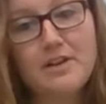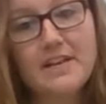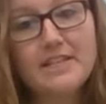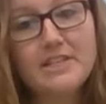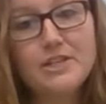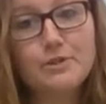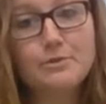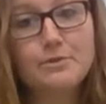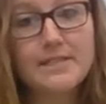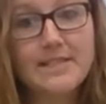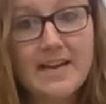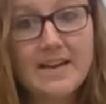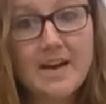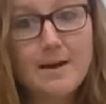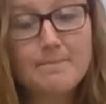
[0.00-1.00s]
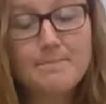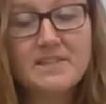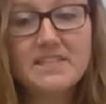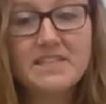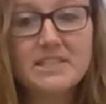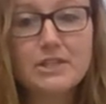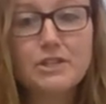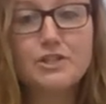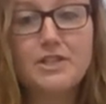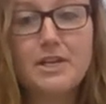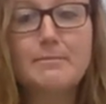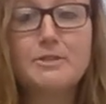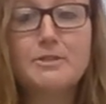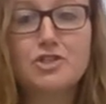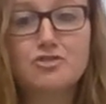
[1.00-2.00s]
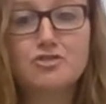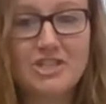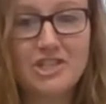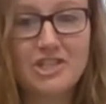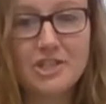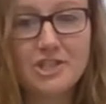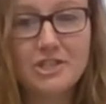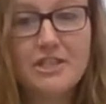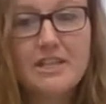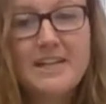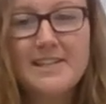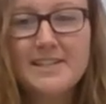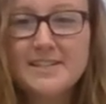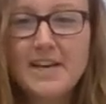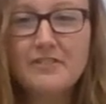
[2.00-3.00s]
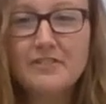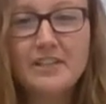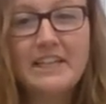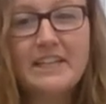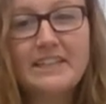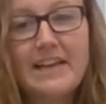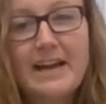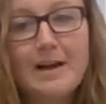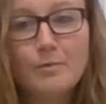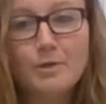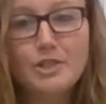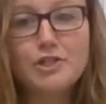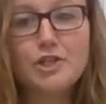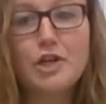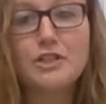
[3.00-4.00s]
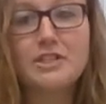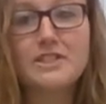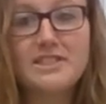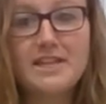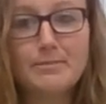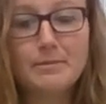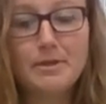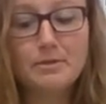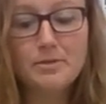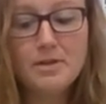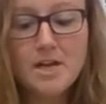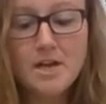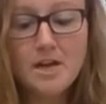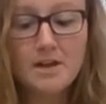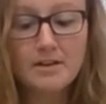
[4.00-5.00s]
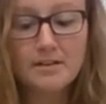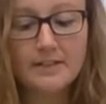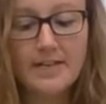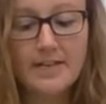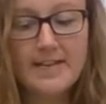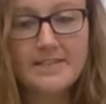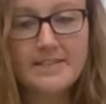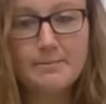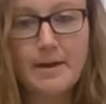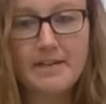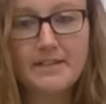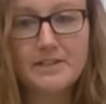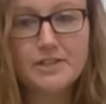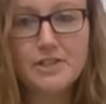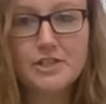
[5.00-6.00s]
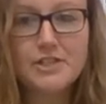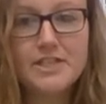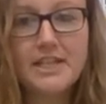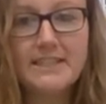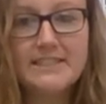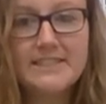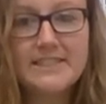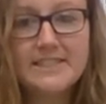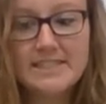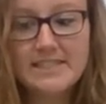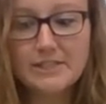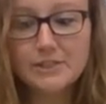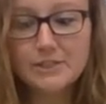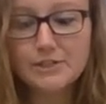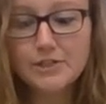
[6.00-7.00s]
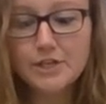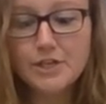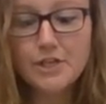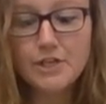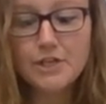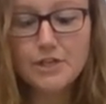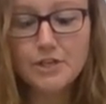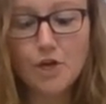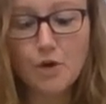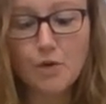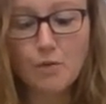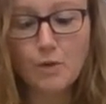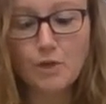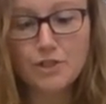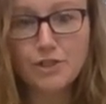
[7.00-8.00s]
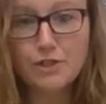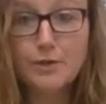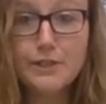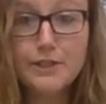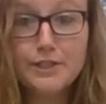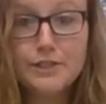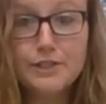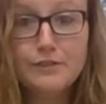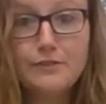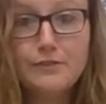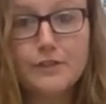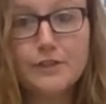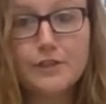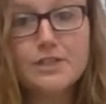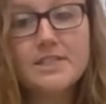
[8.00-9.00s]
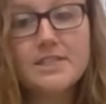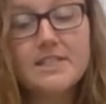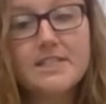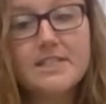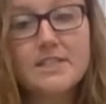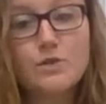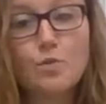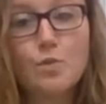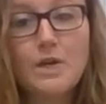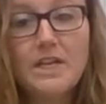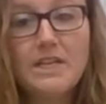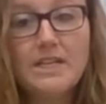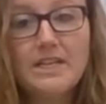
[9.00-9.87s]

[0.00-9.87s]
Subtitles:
ready to set up this little demonstration. It's not really a lab, we just call it a demo, okay, to practice our science skills. So what you're going to do first is we